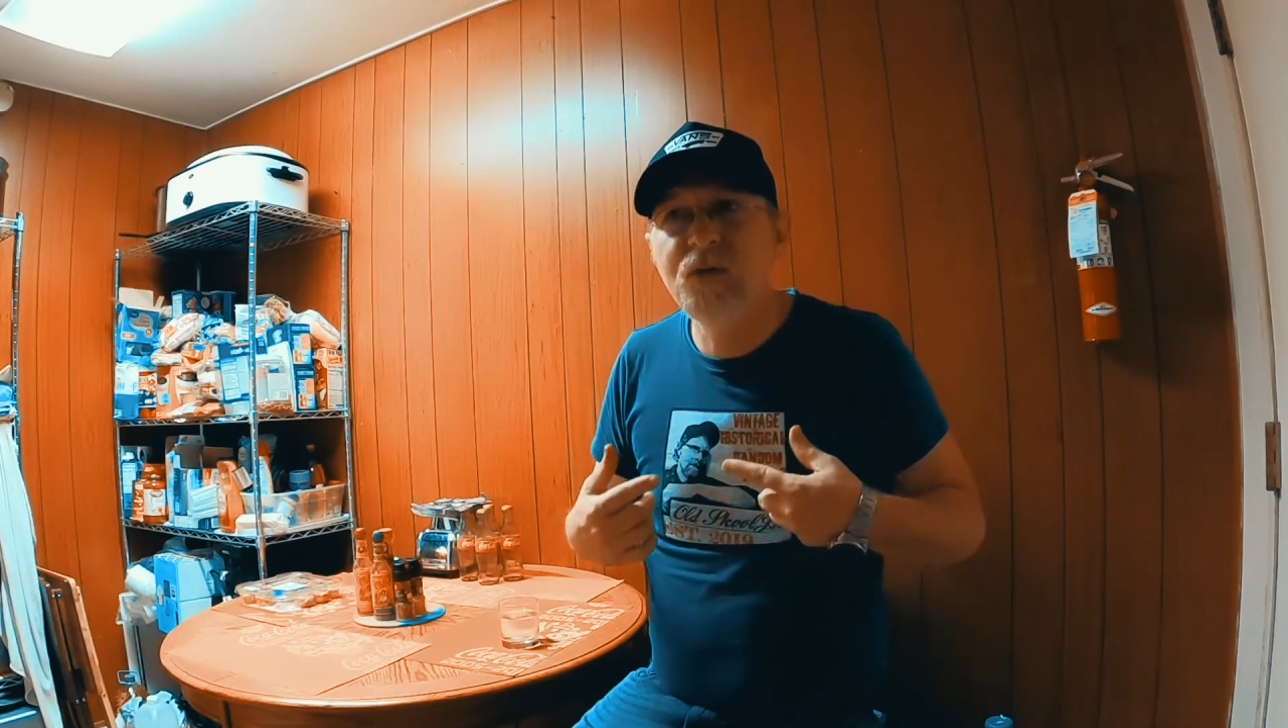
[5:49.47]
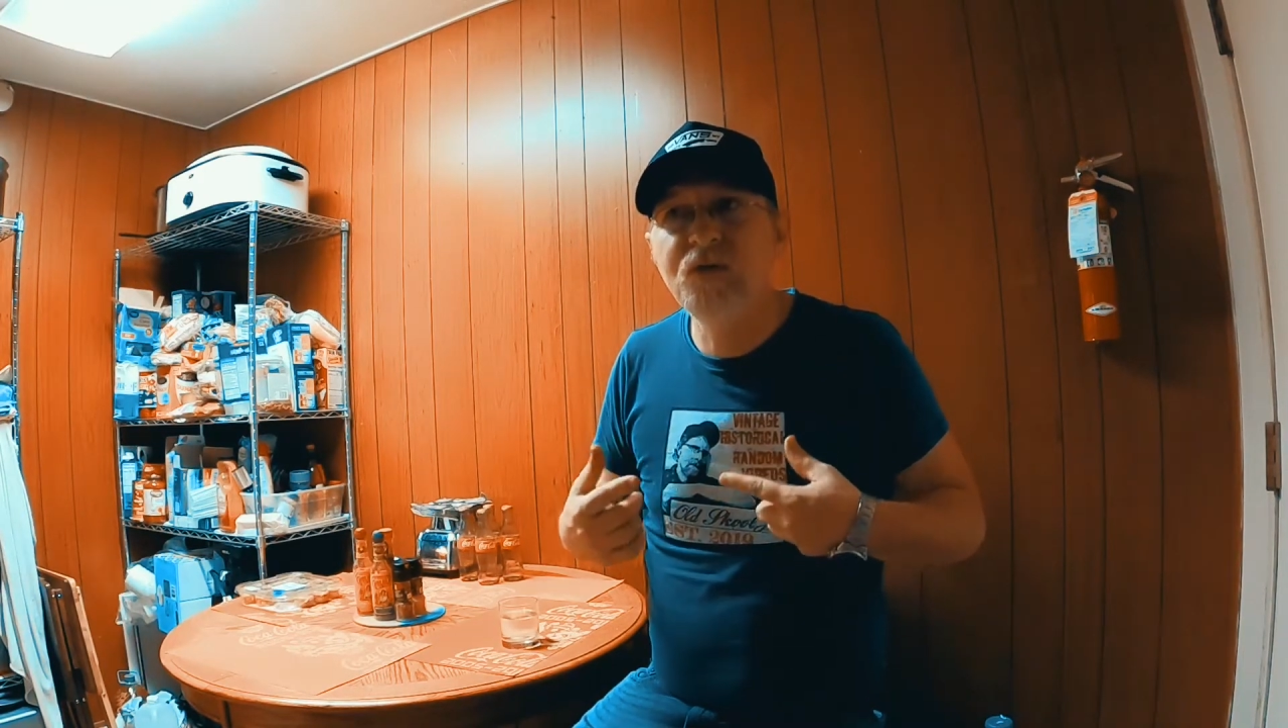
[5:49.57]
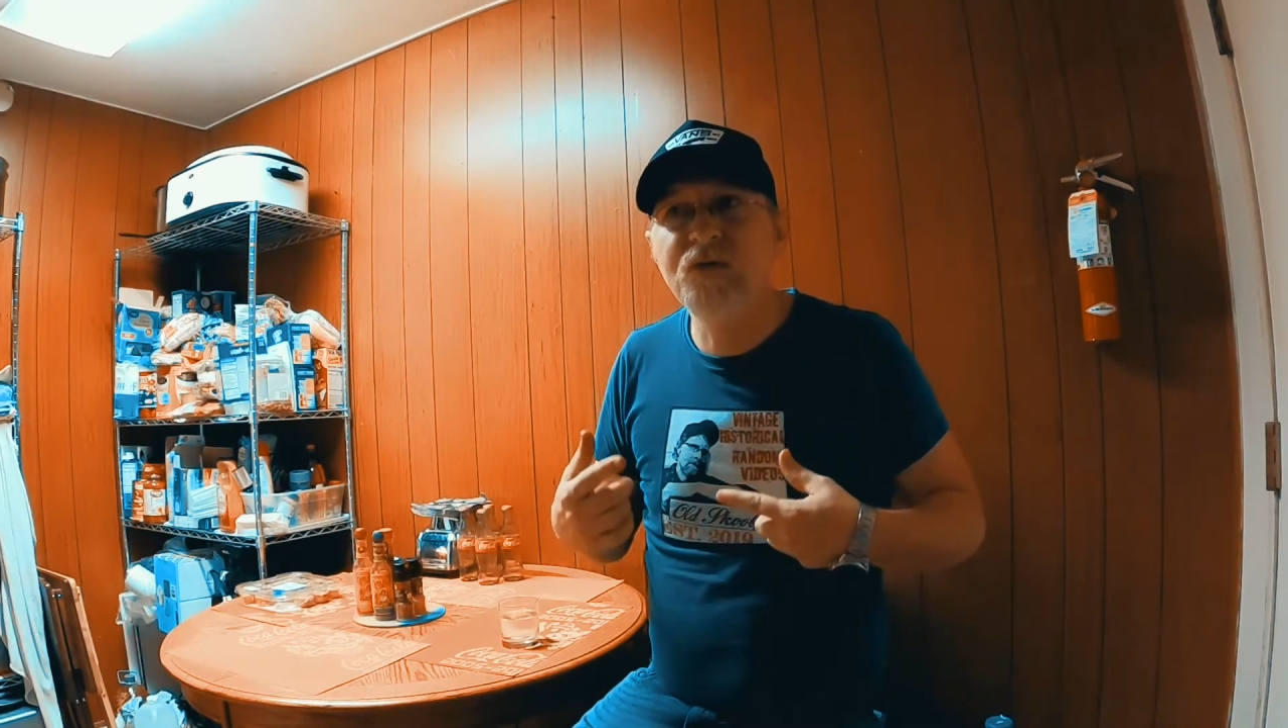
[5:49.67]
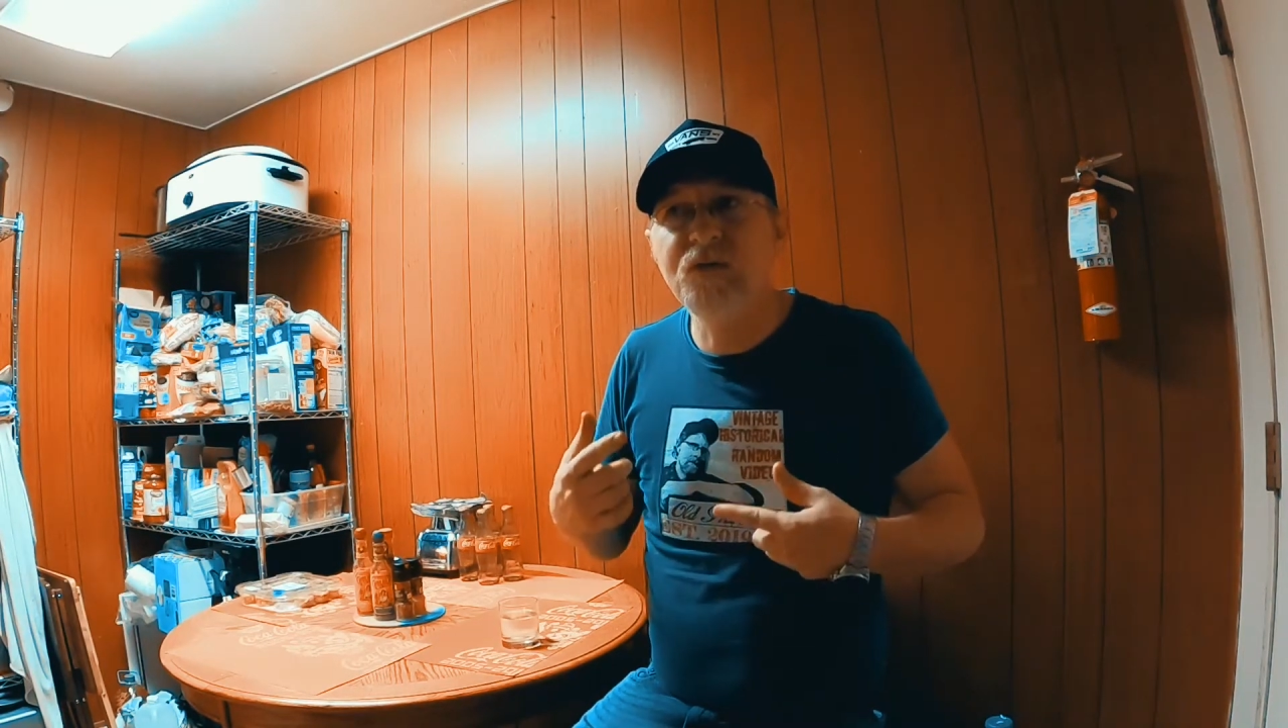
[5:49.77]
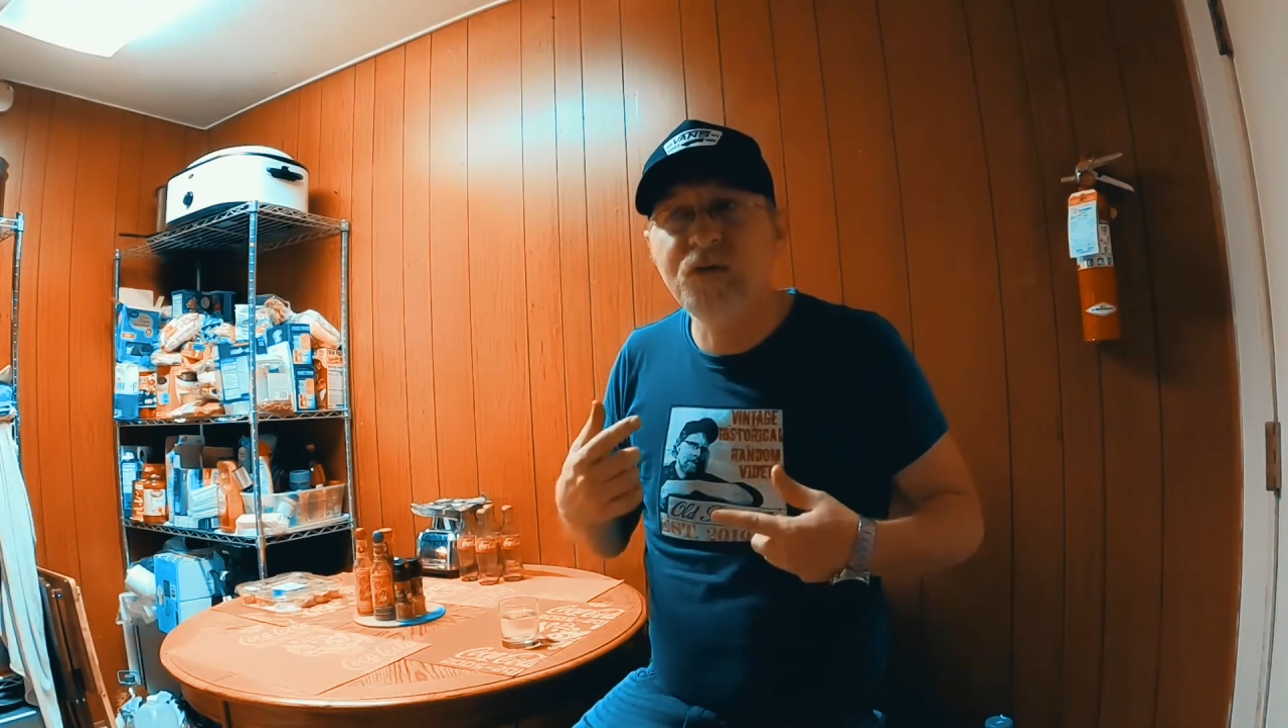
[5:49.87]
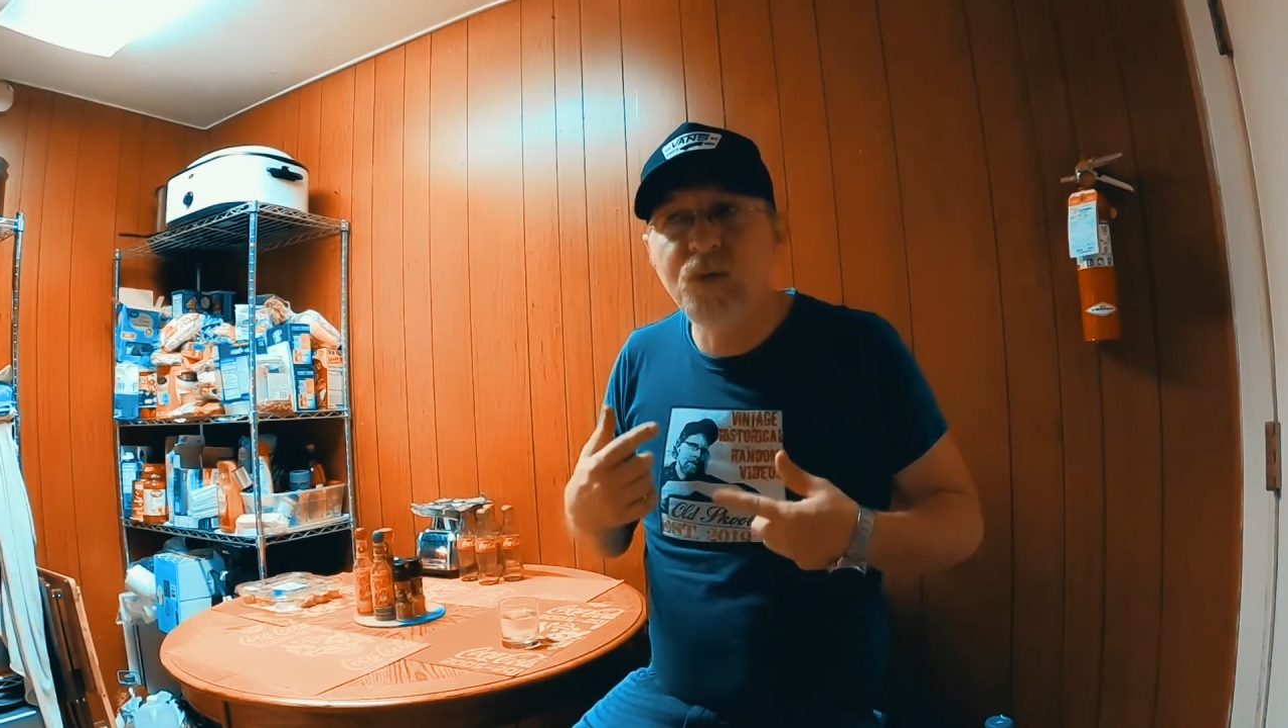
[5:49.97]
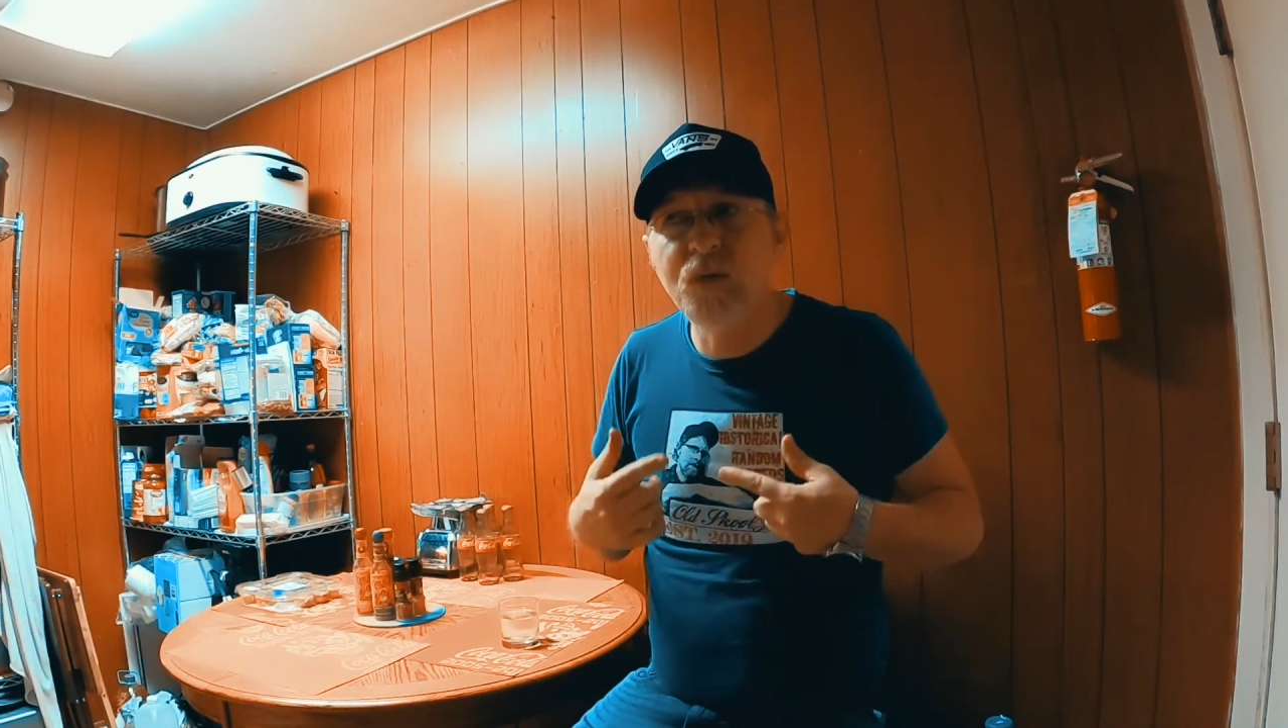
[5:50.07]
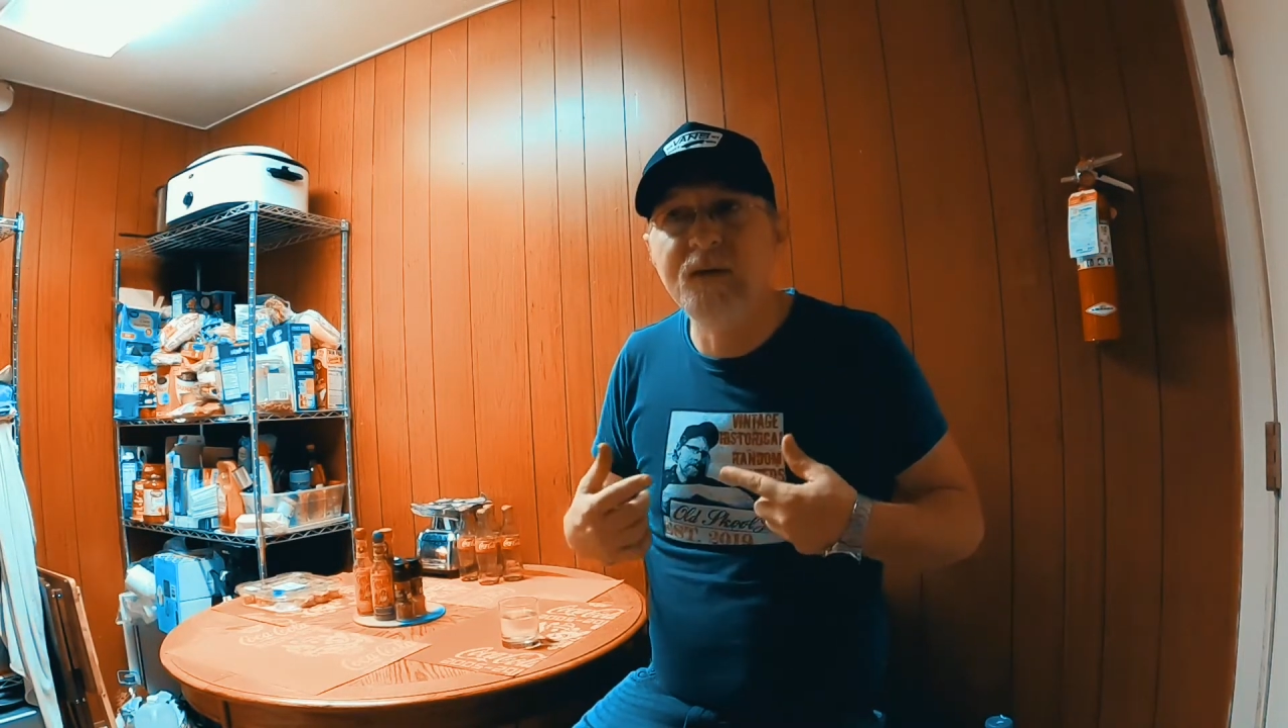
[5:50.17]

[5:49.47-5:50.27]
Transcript: you should do